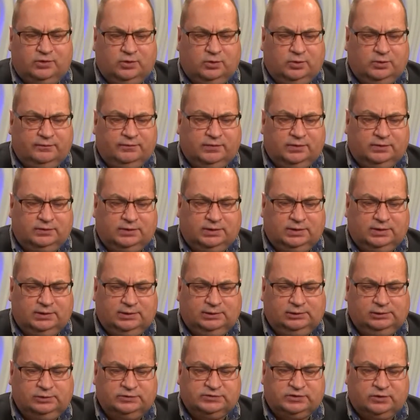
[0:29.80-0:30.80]
go of it. The
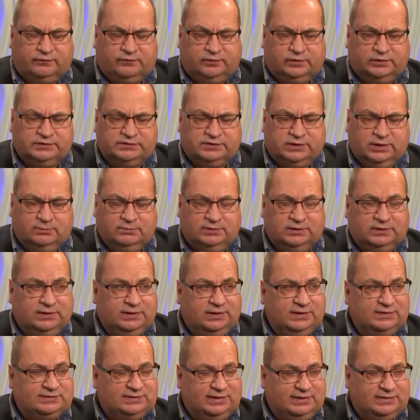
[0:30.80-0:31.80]
loser first came to
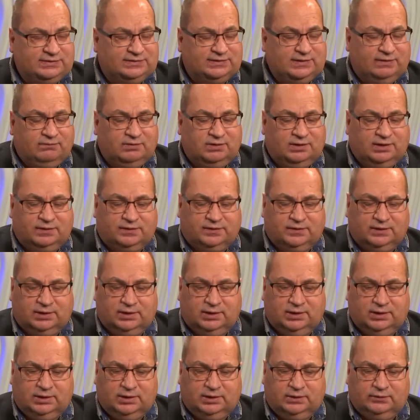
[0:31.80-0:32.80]
Daysland
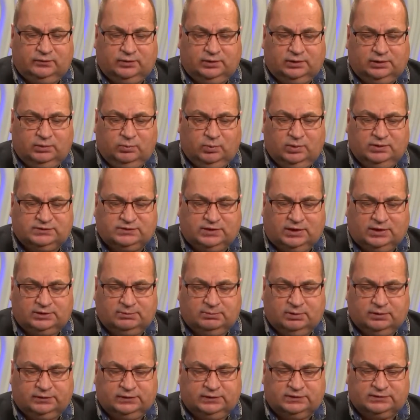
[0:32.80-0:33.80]
7-0, and really we talked
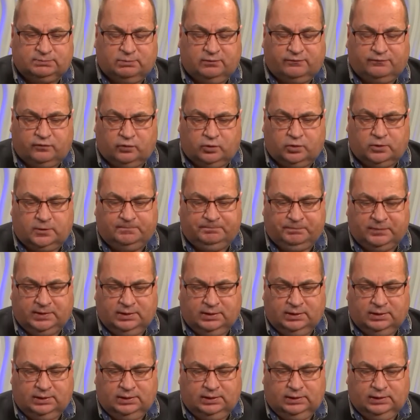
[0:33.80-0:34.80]
about this before
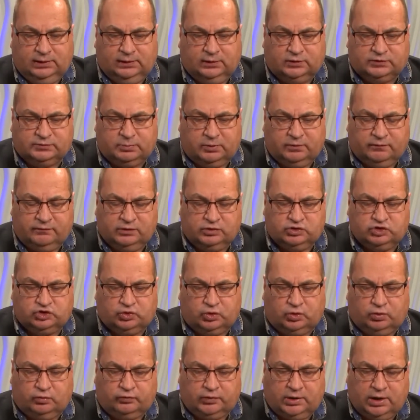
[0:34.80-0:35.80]
in those
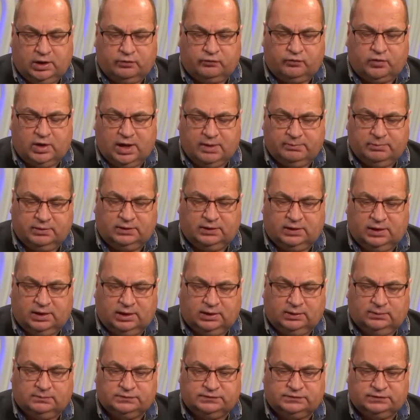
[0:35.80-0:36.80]
provincial round robin
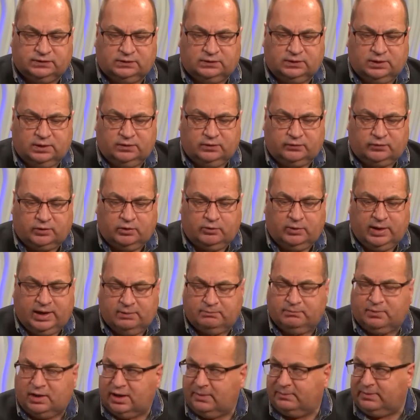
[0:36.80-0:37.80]
games, and the
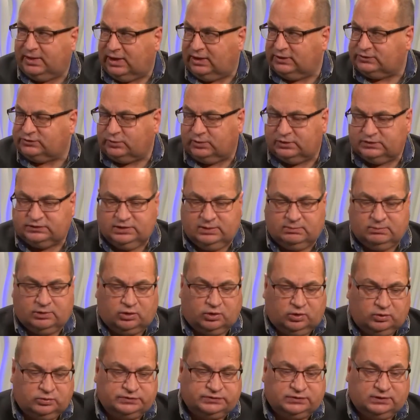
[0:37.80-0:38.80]
Rohan Bobcats were a team that
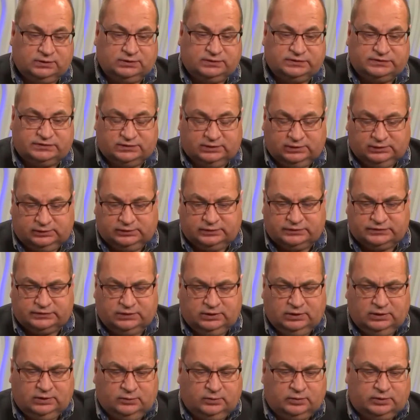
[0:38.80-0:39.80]
hosted, the Steelers
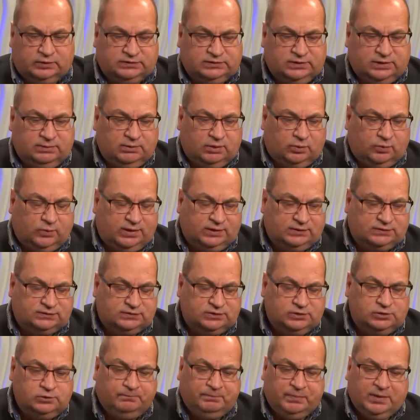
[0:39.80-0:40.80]
were a team that went
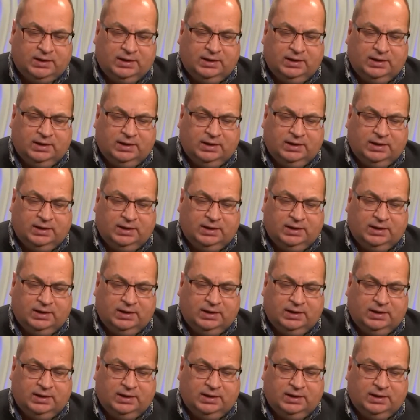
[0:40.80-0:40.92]
to,